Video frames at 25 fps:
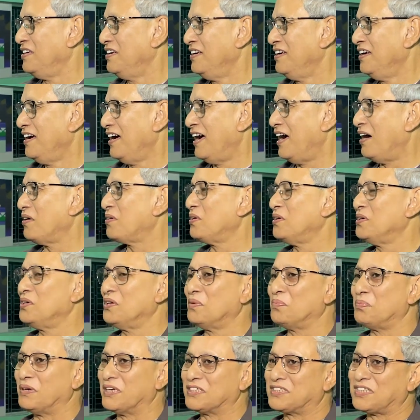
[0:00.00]
How can your
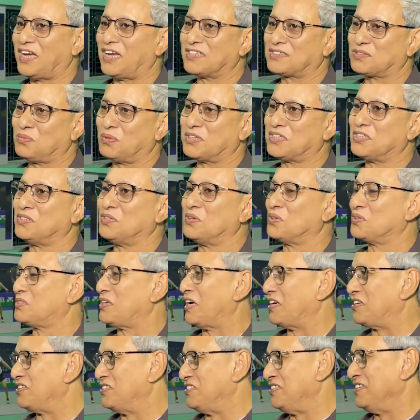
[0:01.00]
press ask what is your
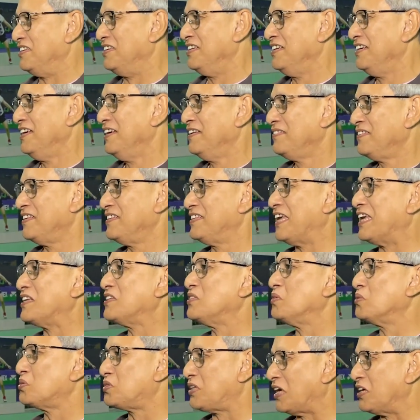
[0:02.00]
strategy? Then there is no
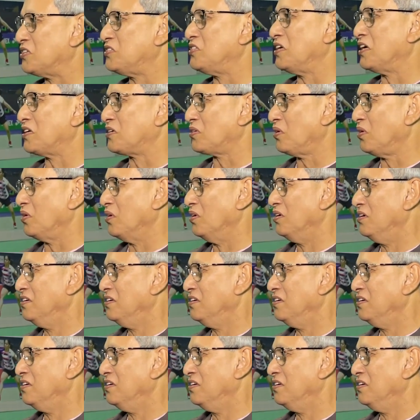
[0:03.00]
strategy at all.